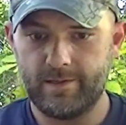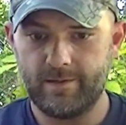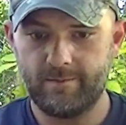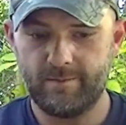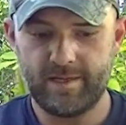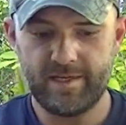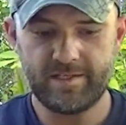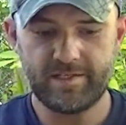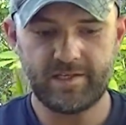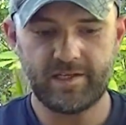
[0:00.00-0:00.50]

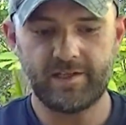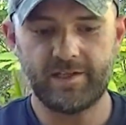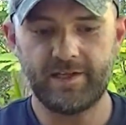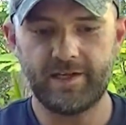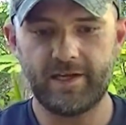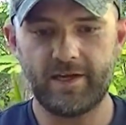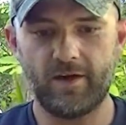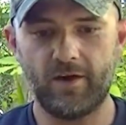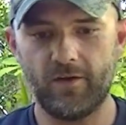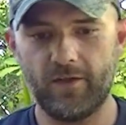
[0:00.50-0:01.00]

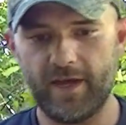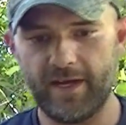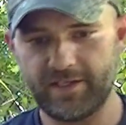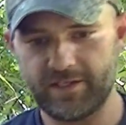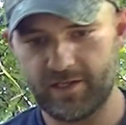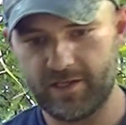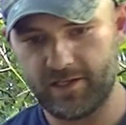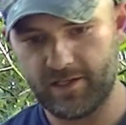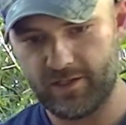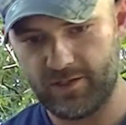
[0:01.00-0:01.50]
Basically, all that's
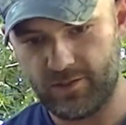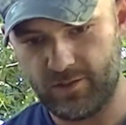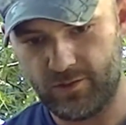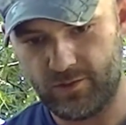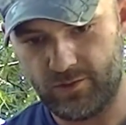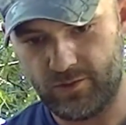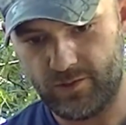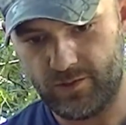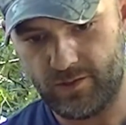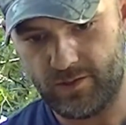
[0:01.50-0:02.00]
going to do
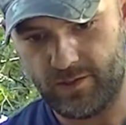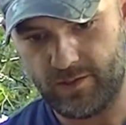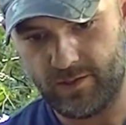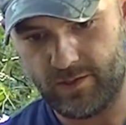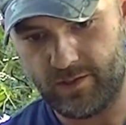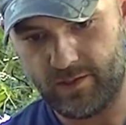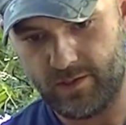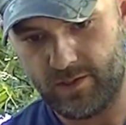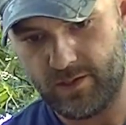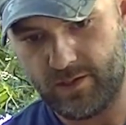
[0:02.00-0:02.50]

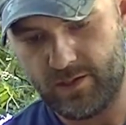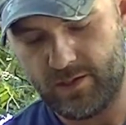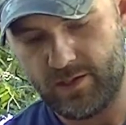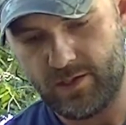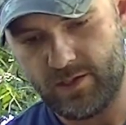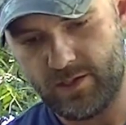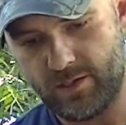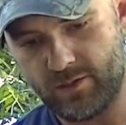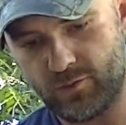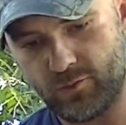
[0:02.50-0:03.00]

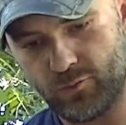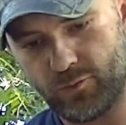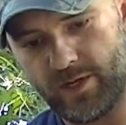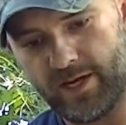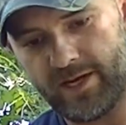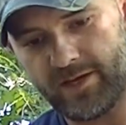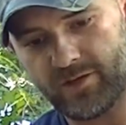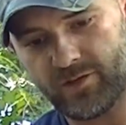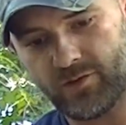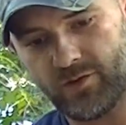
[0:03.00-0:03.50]
is
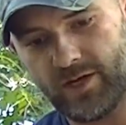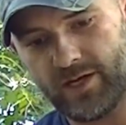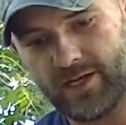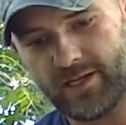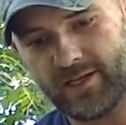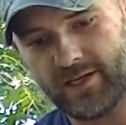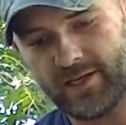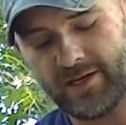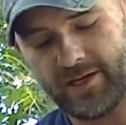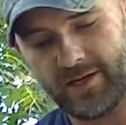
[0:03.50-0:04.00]
rest right
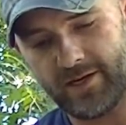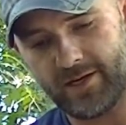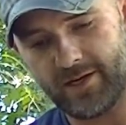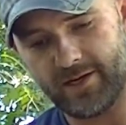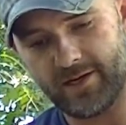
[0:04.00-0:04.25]
there.